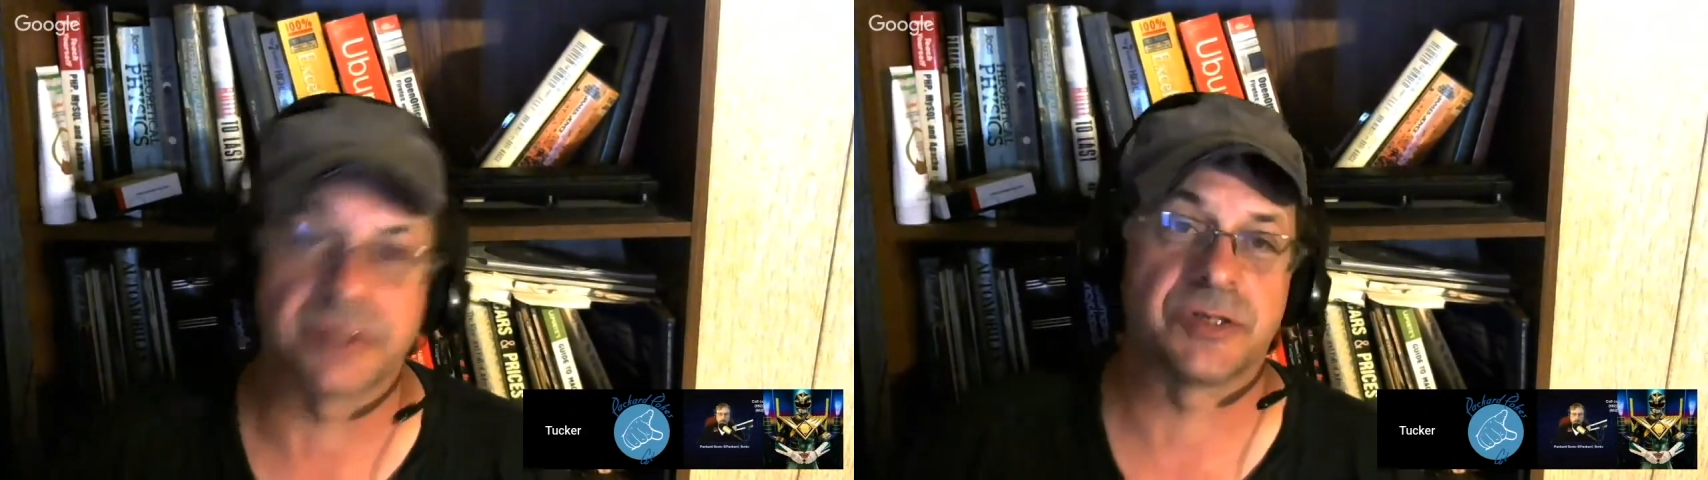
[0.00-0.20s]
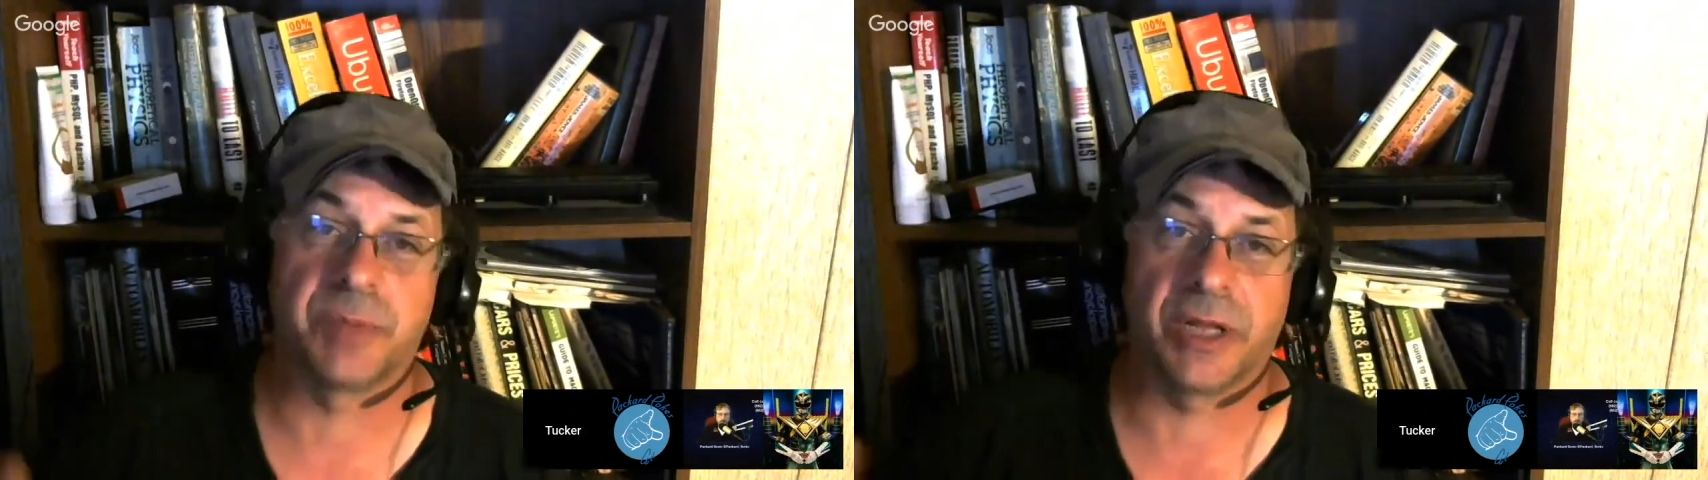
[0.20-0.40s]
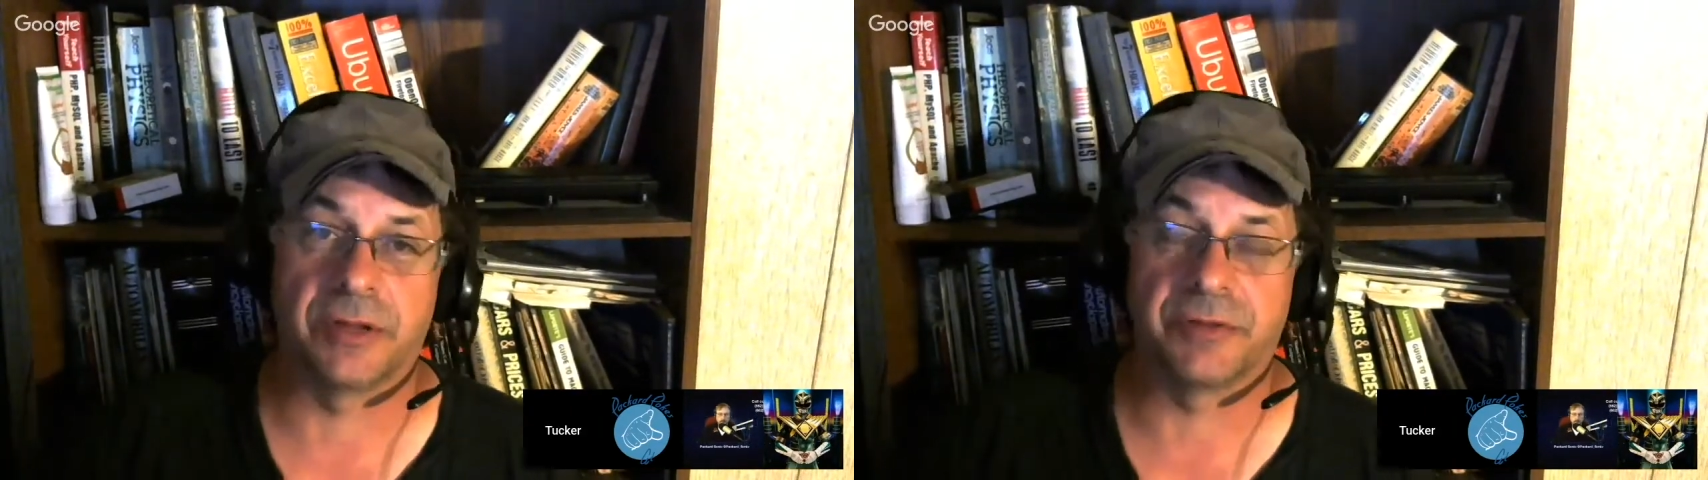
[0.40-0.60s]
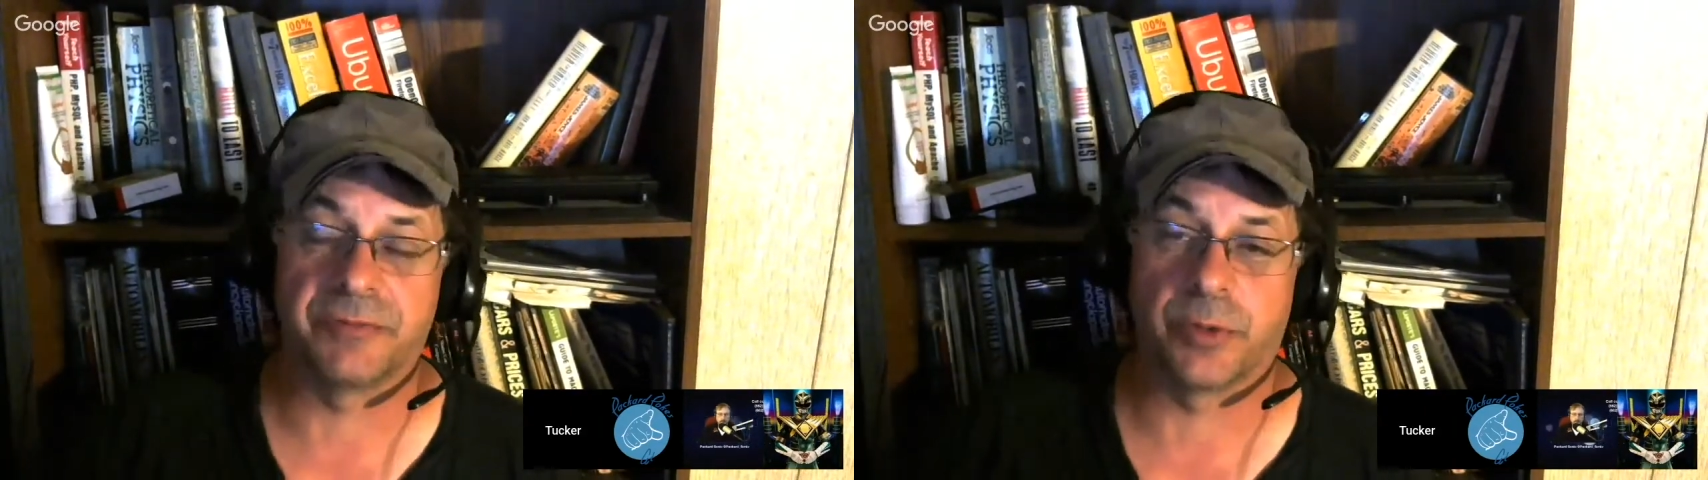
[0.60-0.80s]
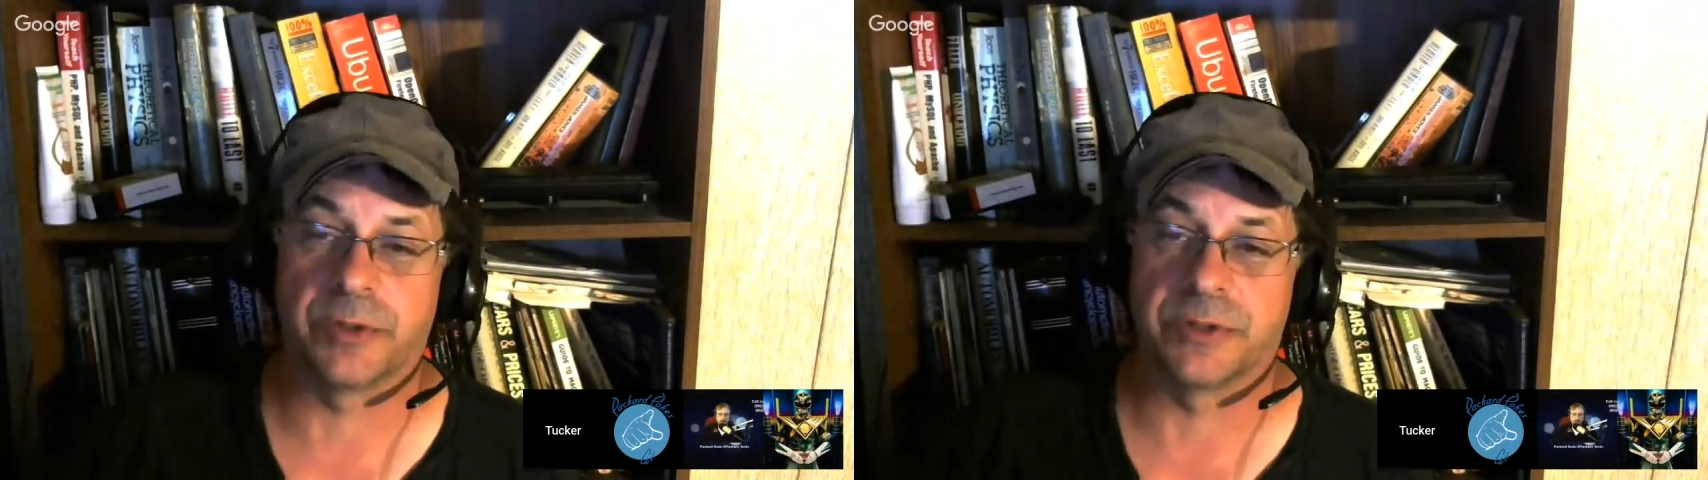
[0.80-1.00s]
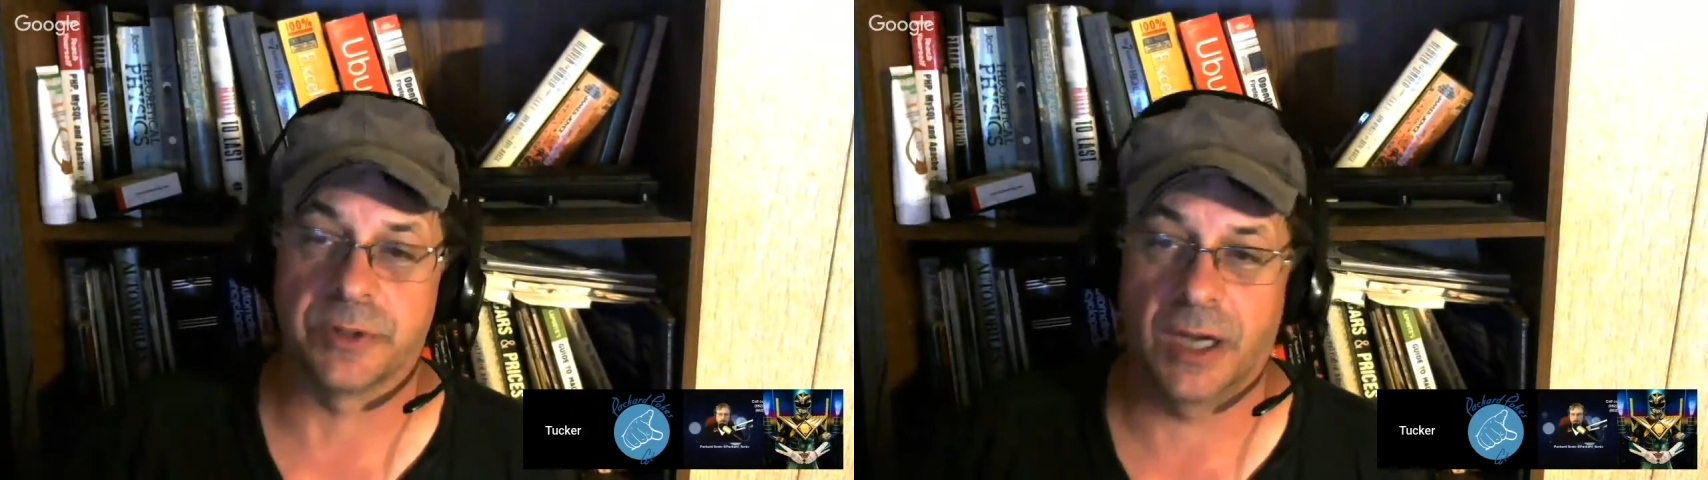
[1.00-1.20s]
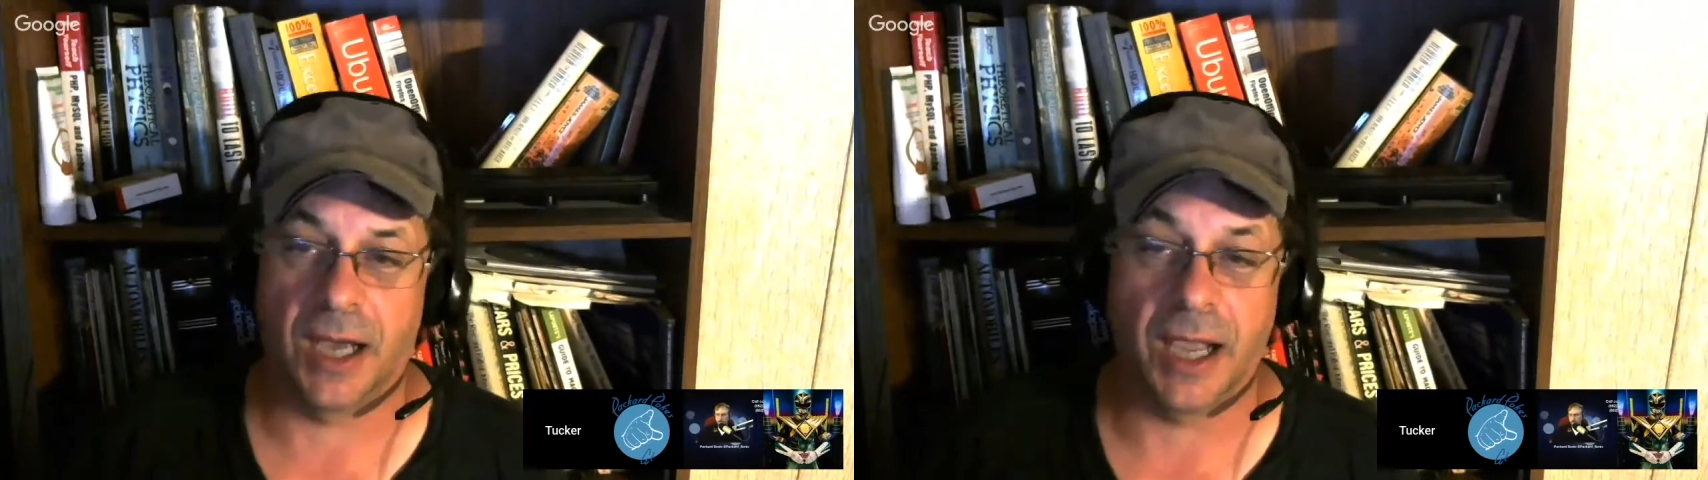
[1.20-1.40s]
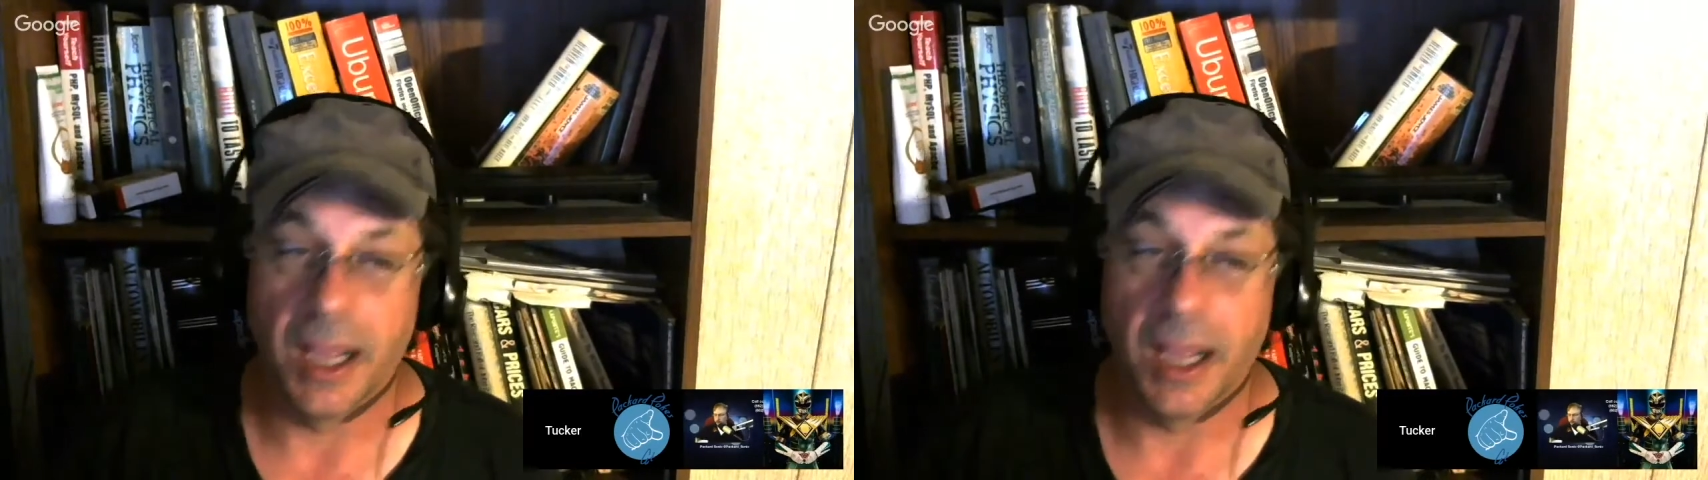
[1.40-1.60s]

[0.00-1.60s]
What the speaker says: display on the 4th of July.